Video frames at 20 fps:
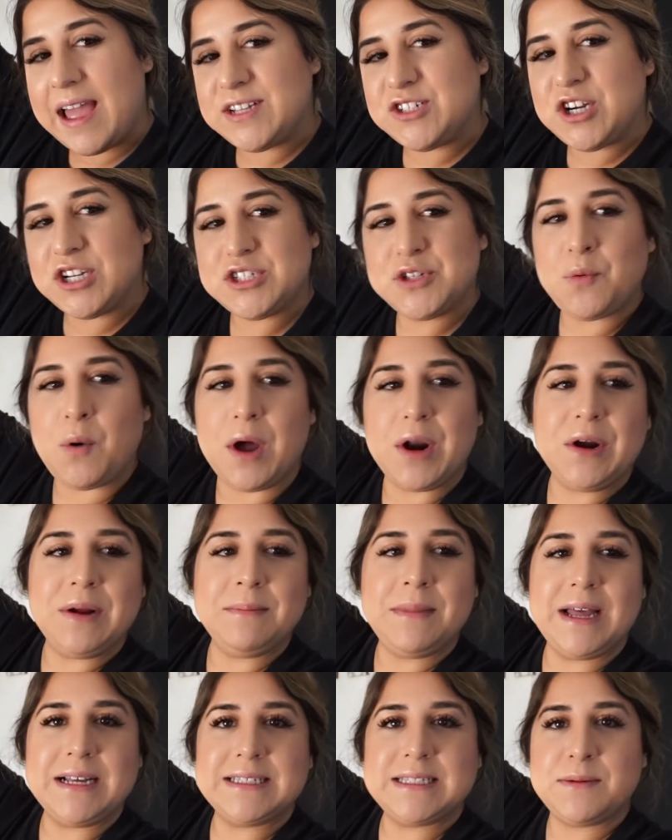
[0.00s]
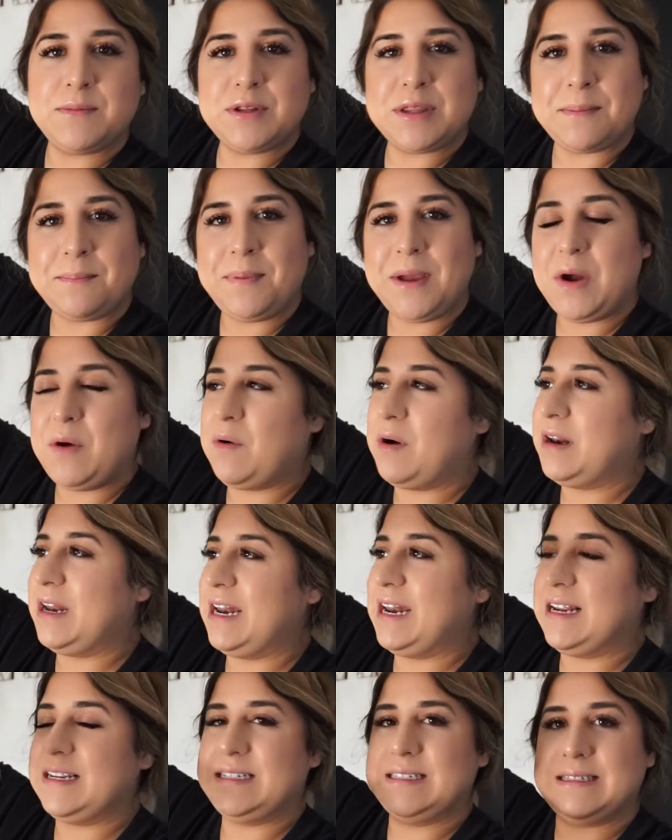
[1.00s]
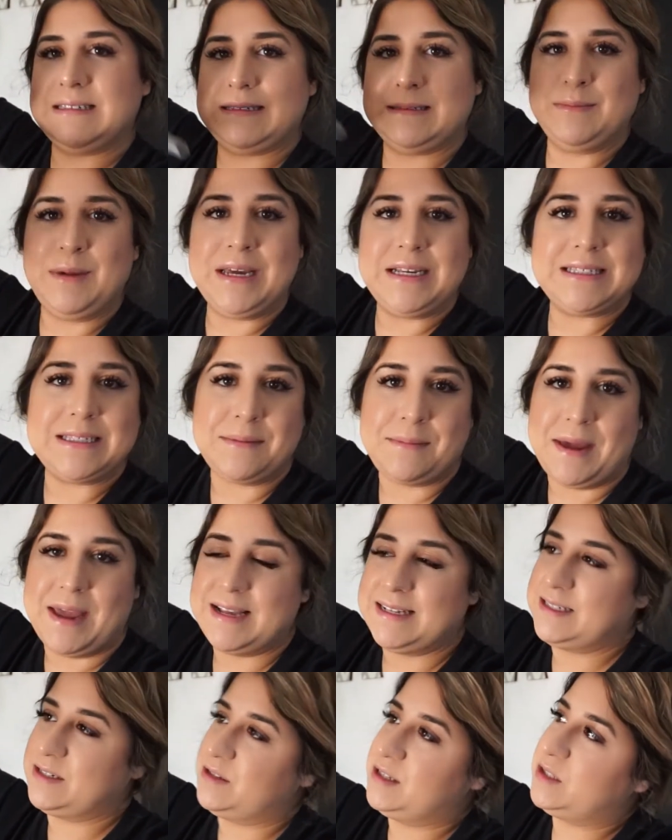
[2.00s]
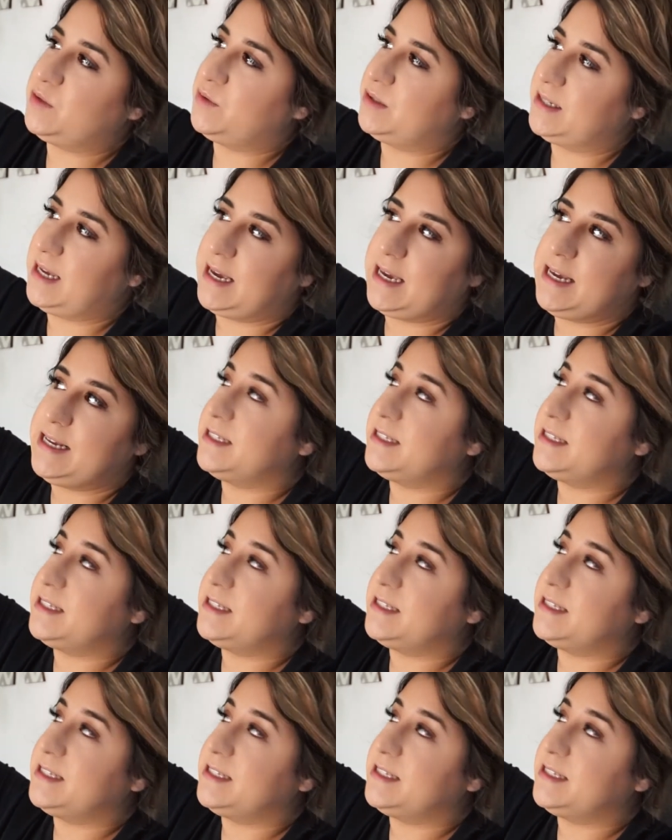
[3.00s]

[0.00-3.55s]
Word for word: I tried to water them last time with the big one and it just makes a mess. So this one's like